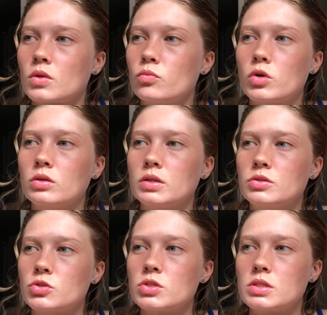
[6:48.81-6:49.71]
really
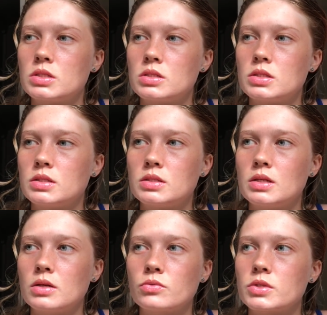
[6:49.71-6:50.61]
just
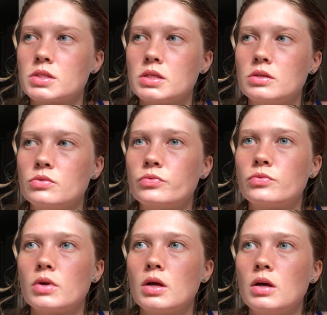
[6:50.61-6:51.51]
didn't receive
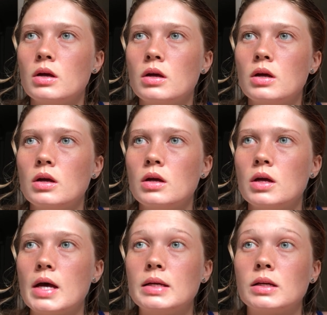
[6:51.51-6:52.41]

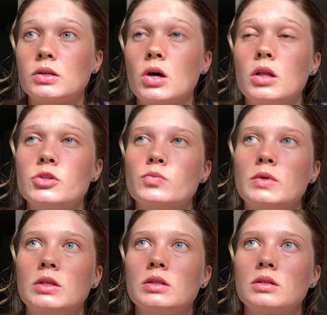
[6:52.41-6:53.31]
any
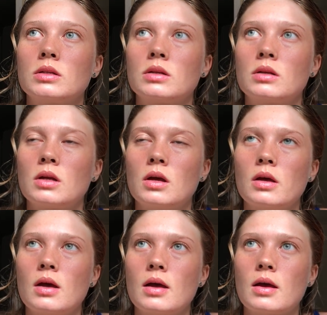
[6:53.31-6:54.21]
acknowledgement,
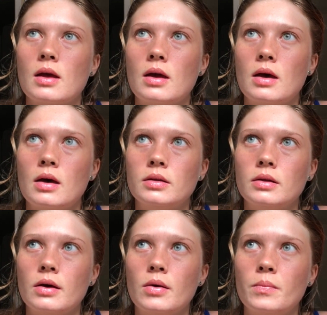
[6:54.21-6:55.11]
and
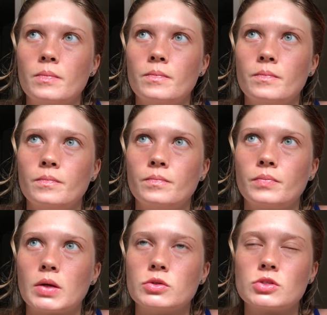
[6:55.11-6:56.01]

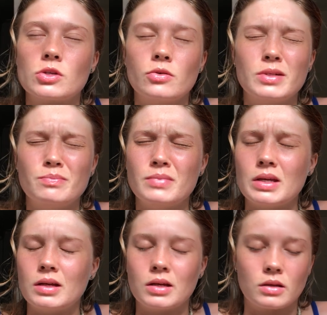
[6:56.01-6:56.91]
it was so
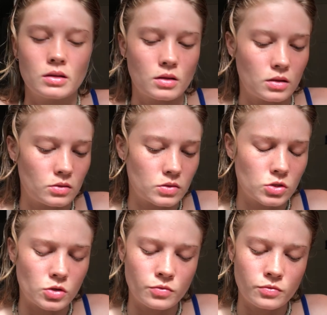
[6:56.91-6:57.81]
demeaning,
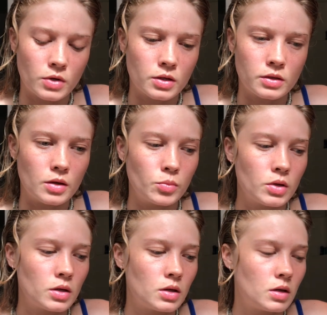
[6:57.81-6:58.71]
so fucked up.
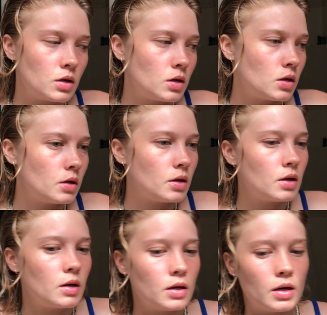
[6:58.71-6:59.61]

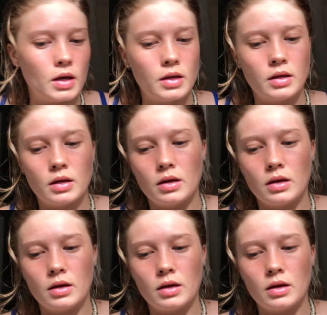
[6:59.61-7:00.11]
And